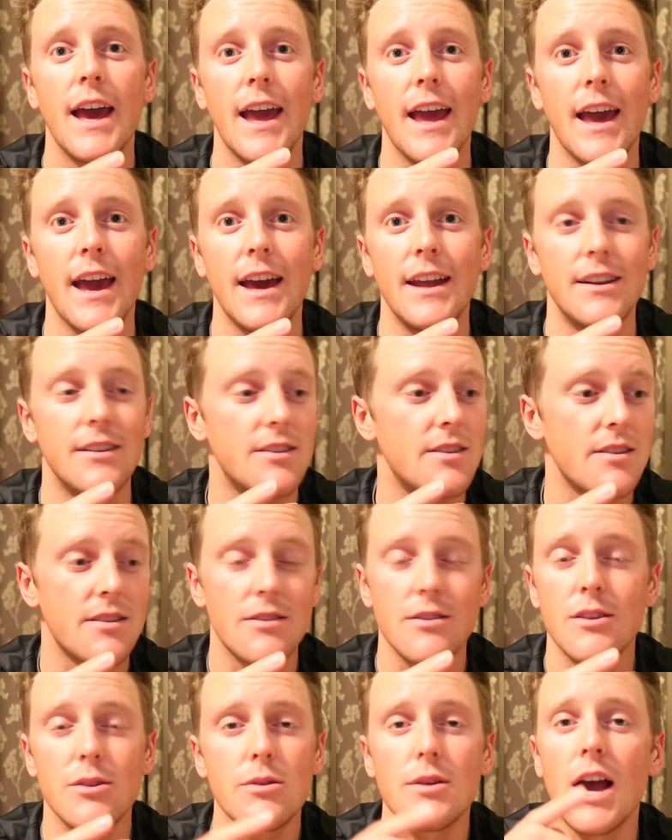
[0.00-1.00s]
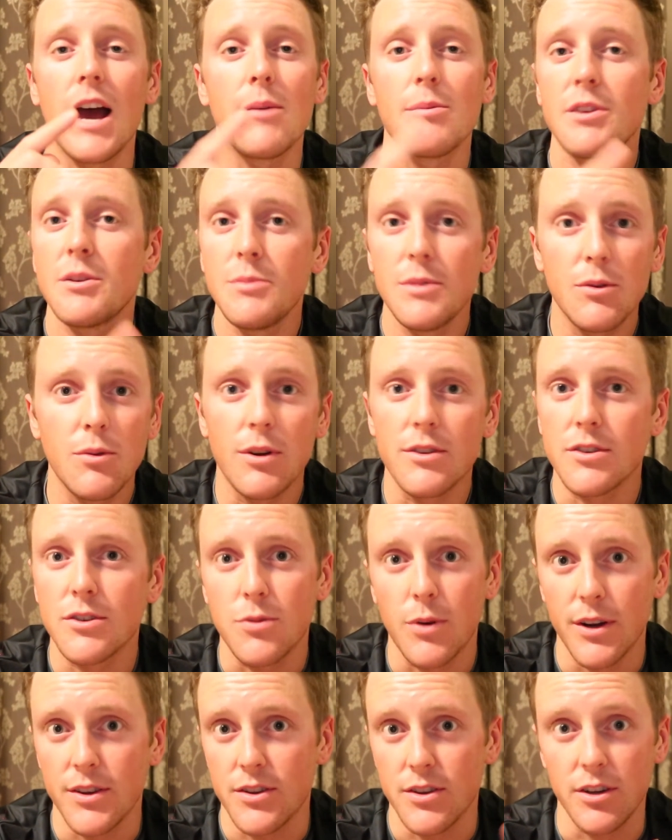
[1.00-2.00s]
And it's just, this has happened to me once or
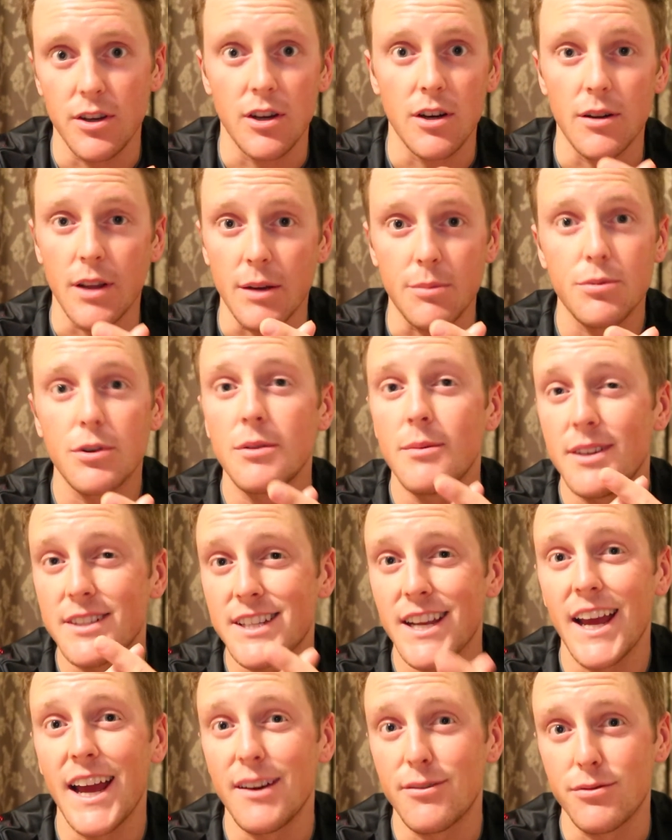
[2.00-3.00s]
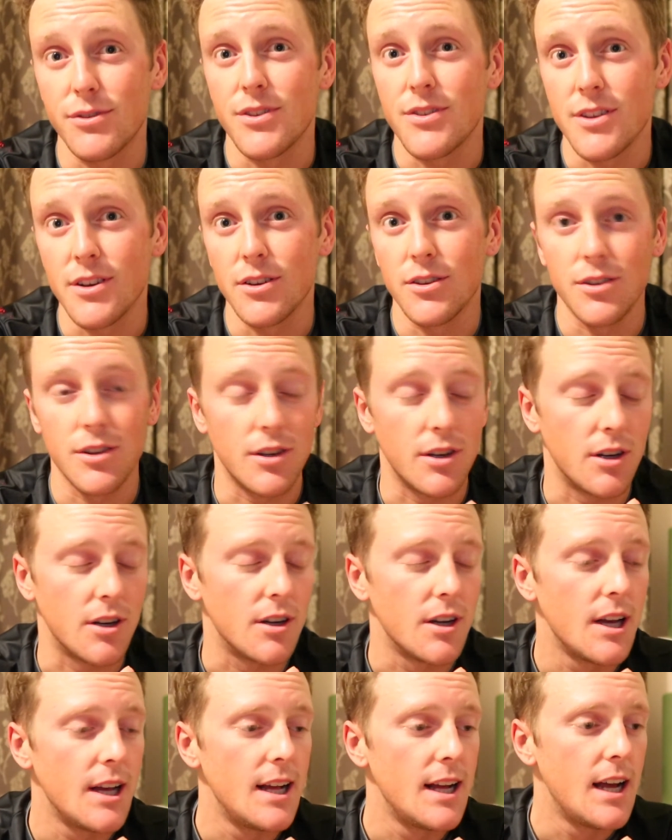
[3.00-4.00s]
twice a year, like pretty much every single
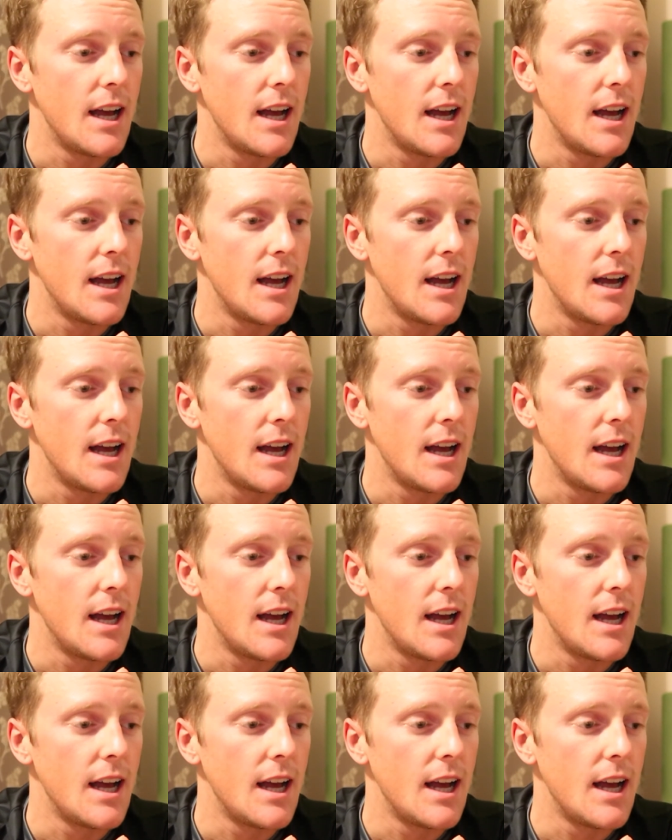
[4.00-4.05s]
year.